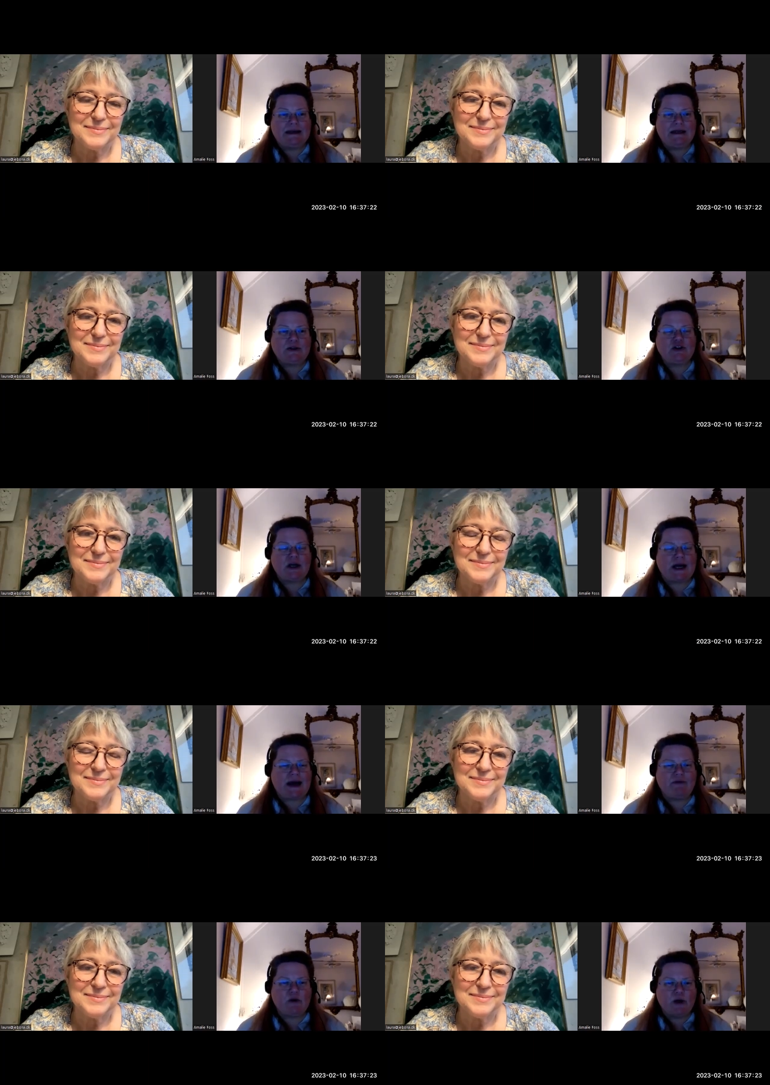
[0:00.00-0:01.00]
Speaker 1: uh,
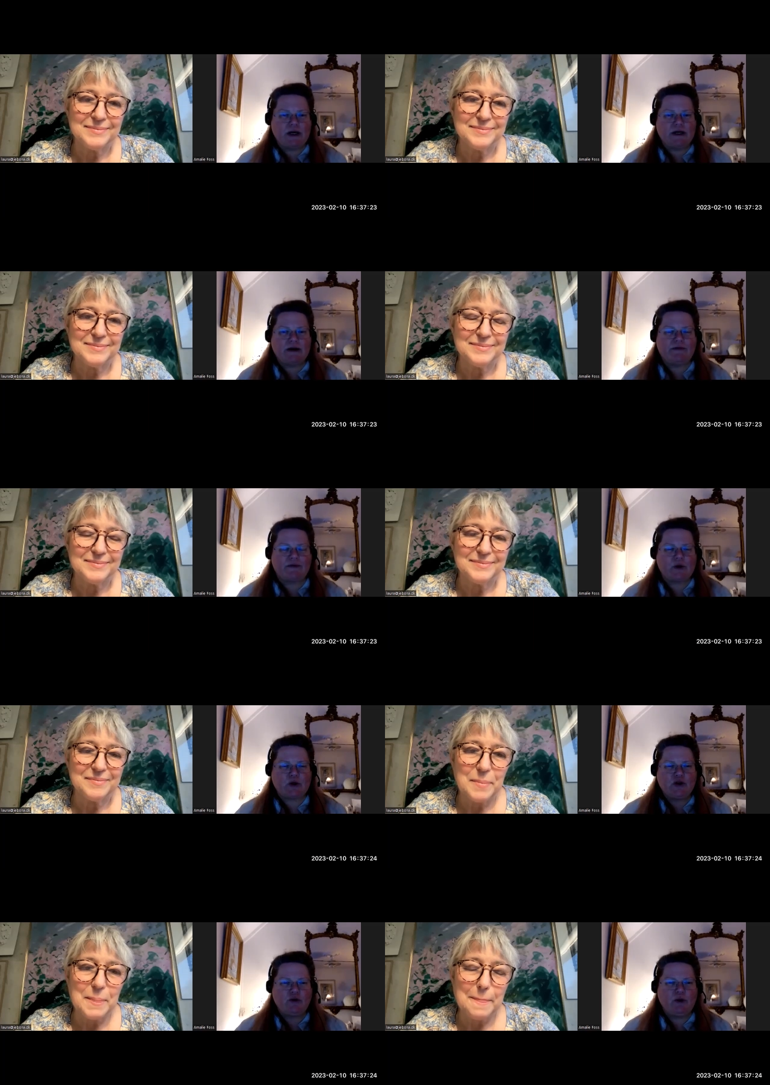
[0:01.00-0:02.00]
have you heard of,
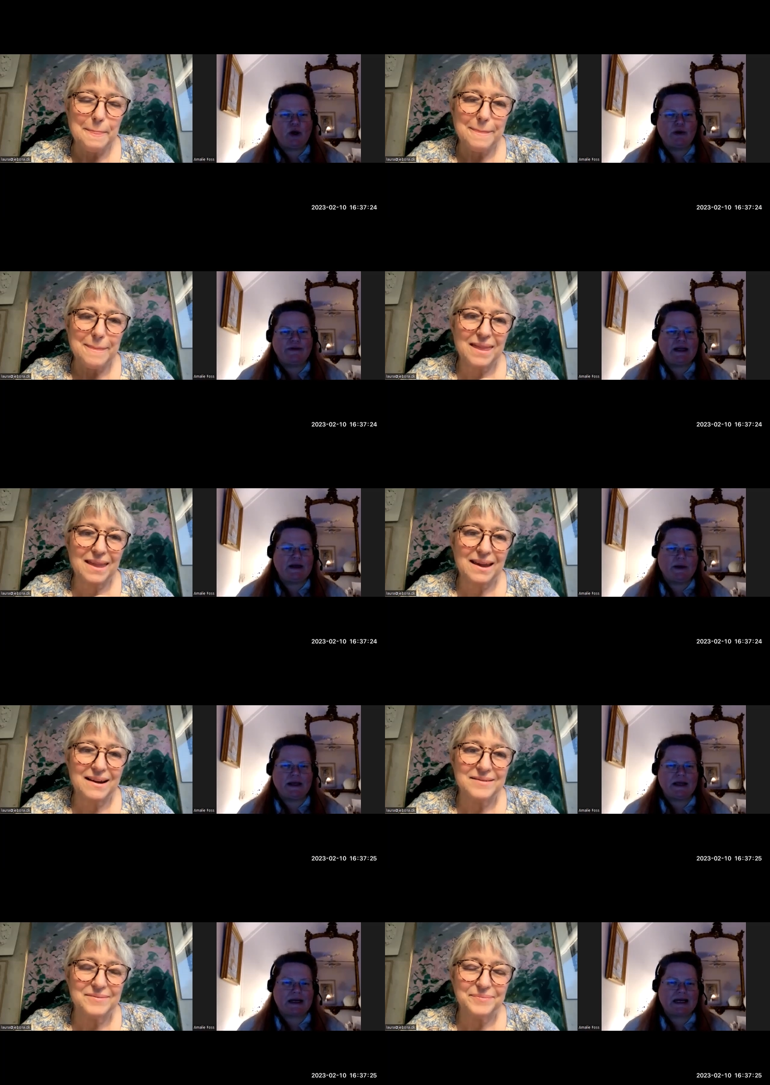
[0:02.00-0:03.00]
do you know of
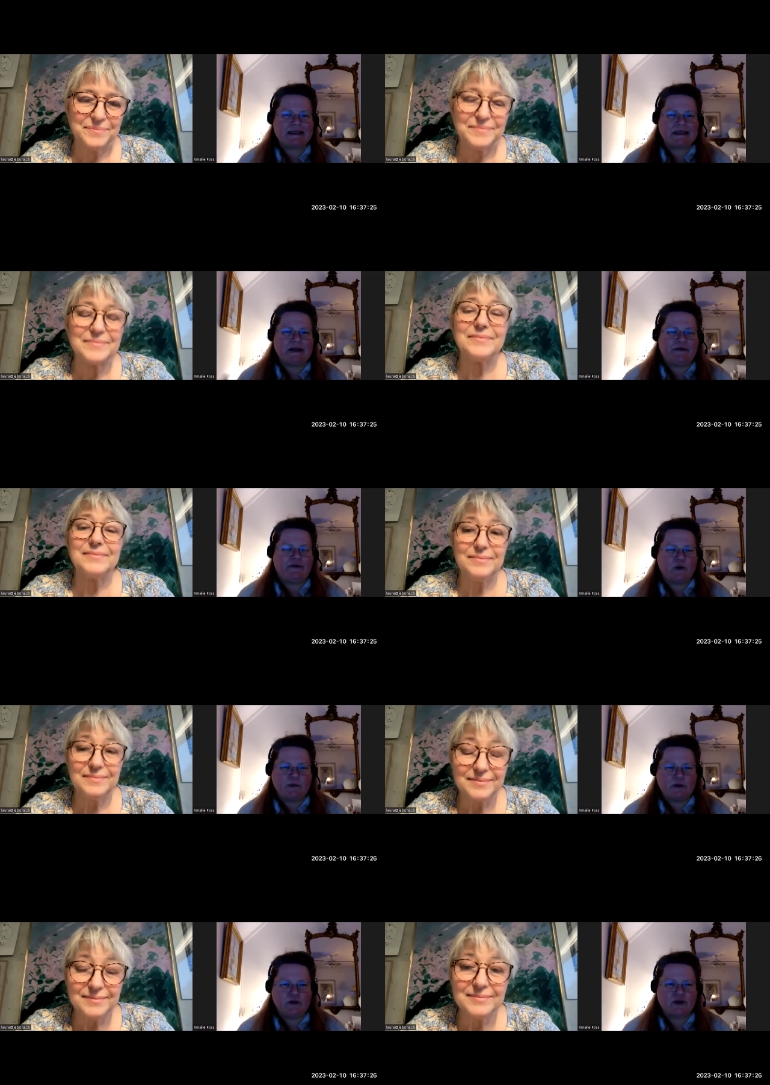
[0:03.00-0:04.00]
anywhere that has any
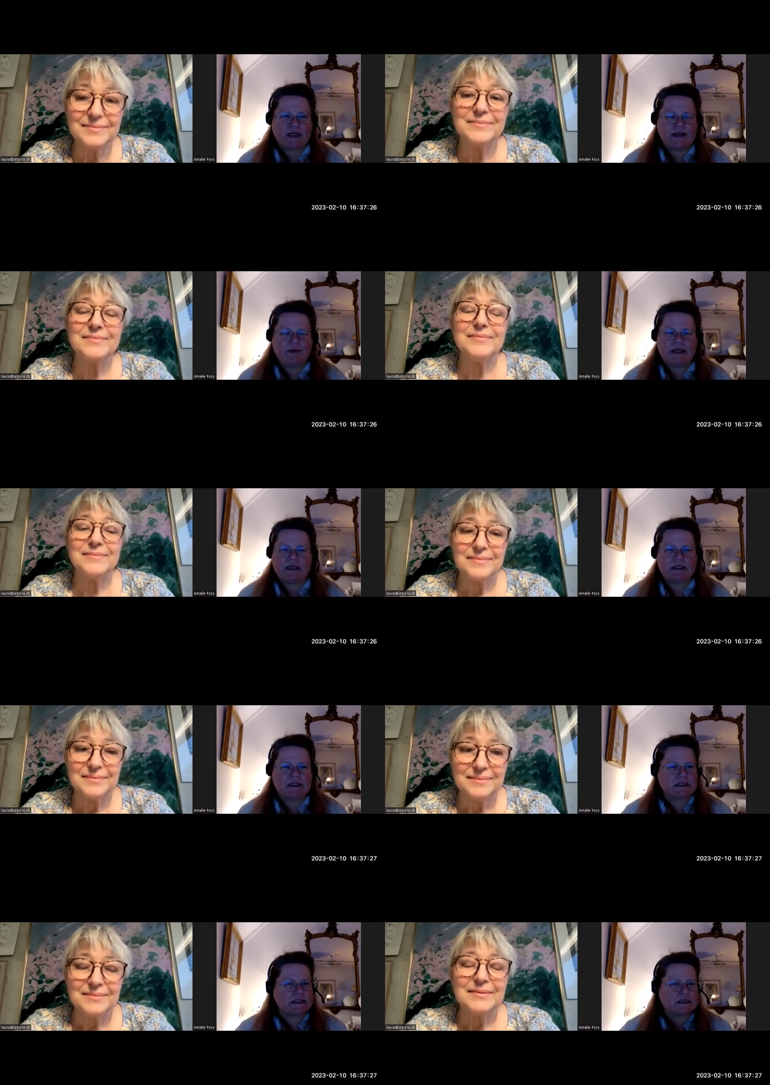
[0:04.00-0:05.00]
formal training?
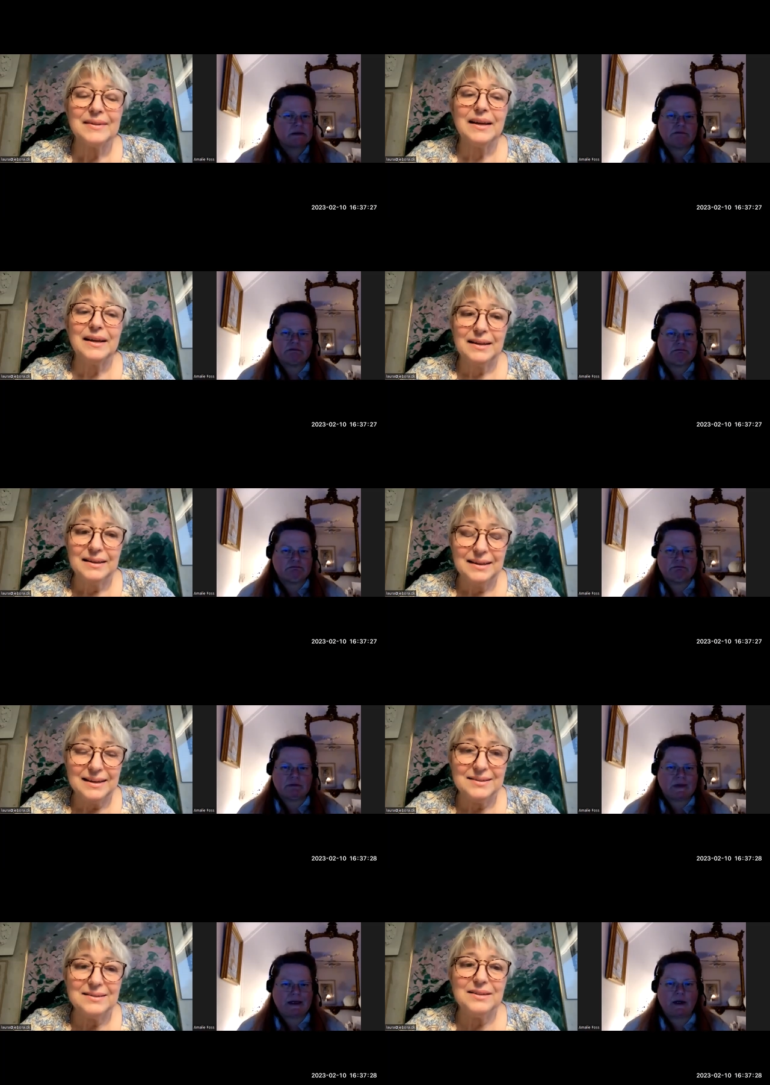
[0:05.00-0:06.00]
Because
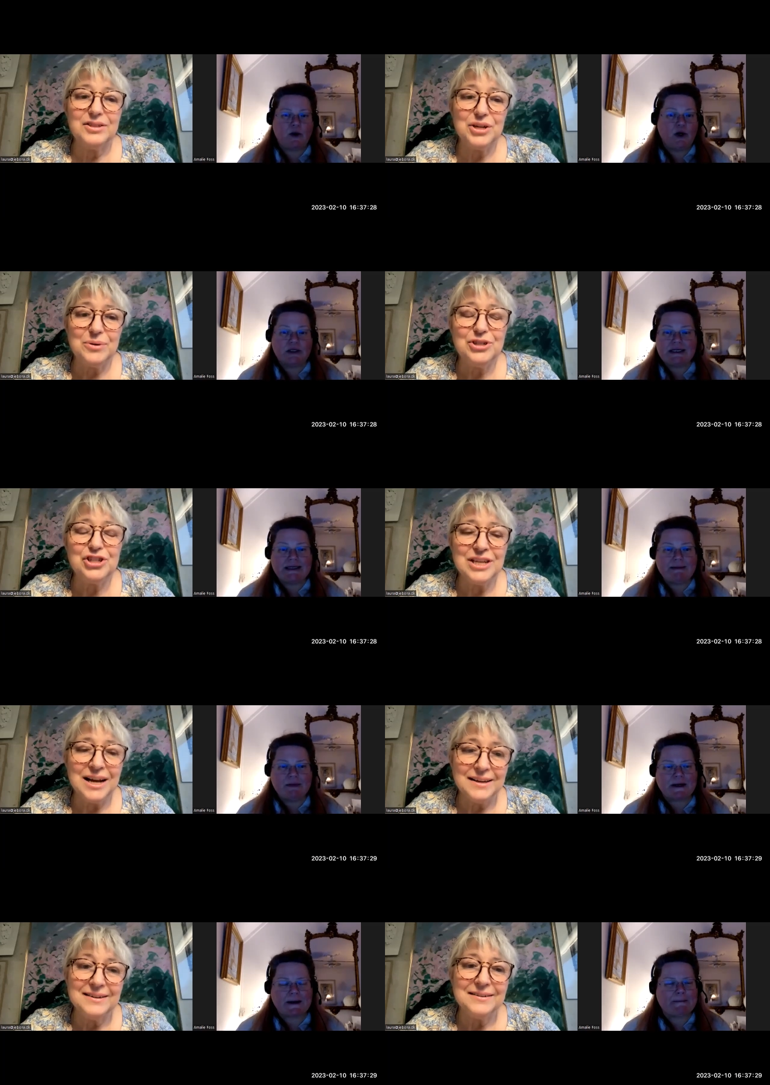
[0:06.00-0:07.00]
Speaker 2: yes, Joel,
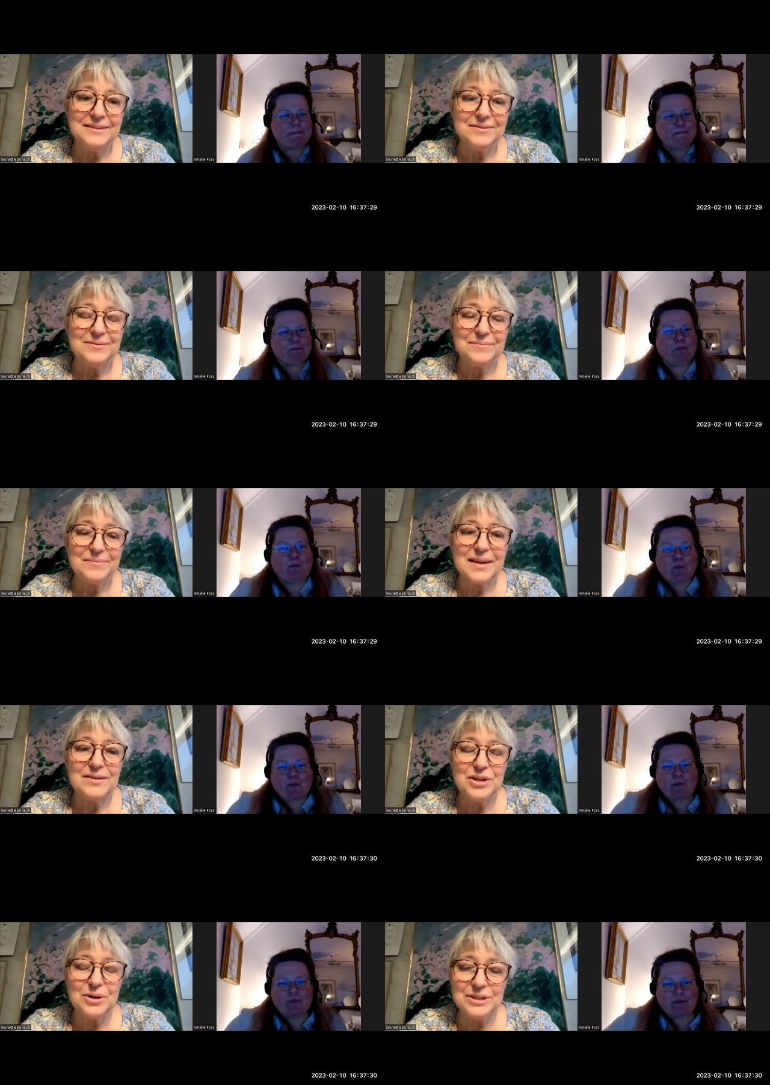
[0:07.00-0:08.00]
Schneider,
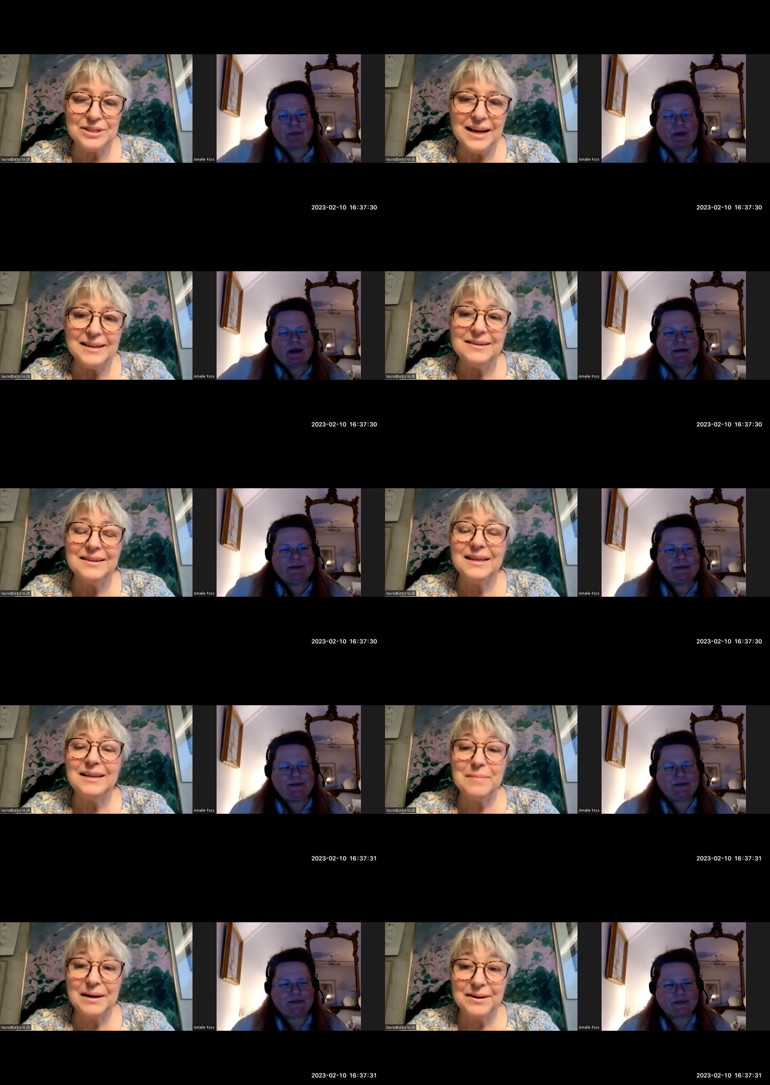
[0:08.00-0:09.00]
Joel Snyder in
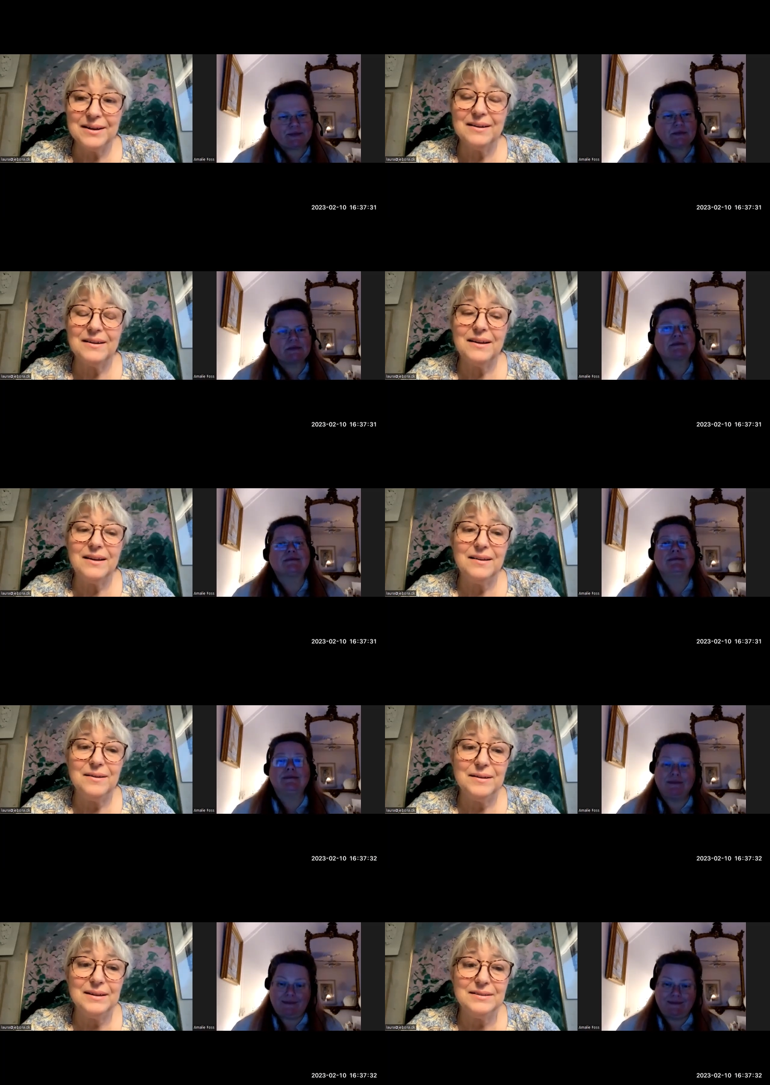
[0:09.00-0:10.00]
America uh,
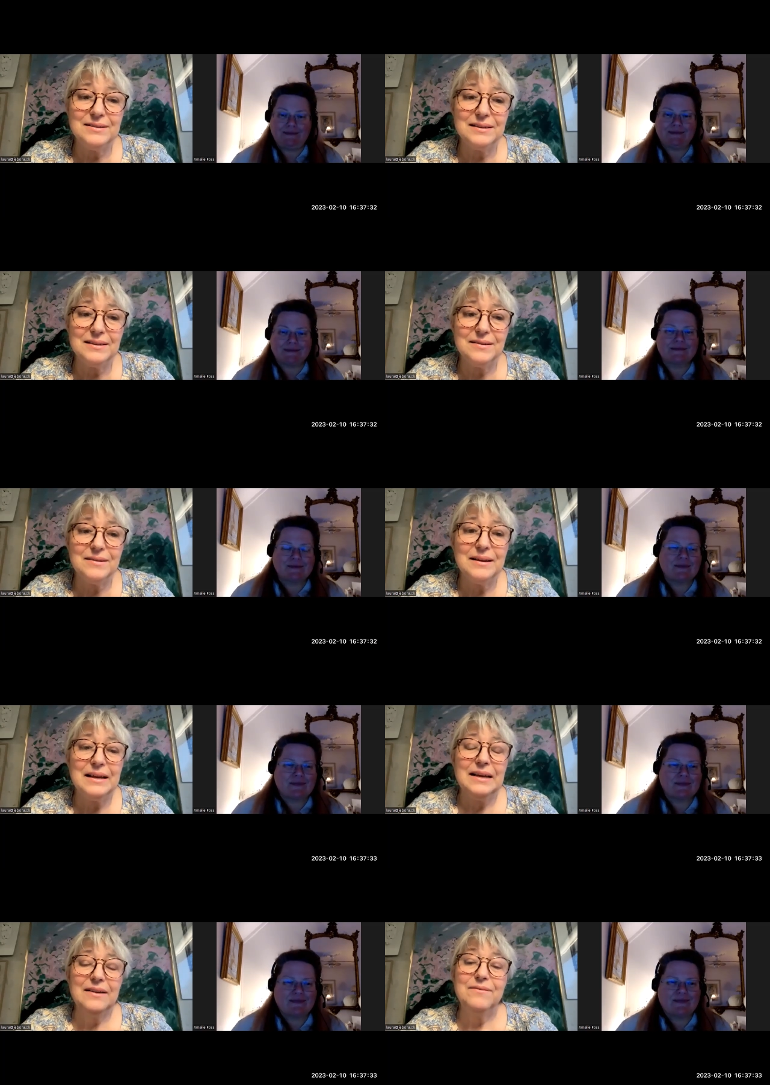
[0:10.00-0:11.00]
mm-hmm. is
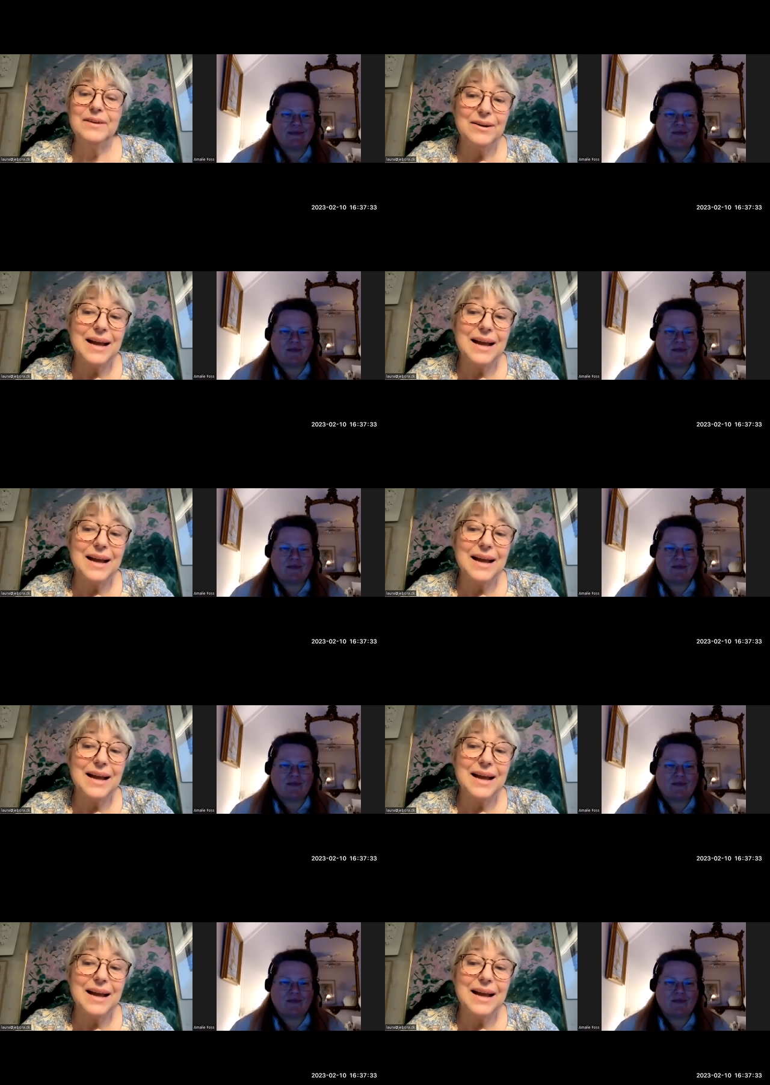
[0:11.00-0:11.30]
very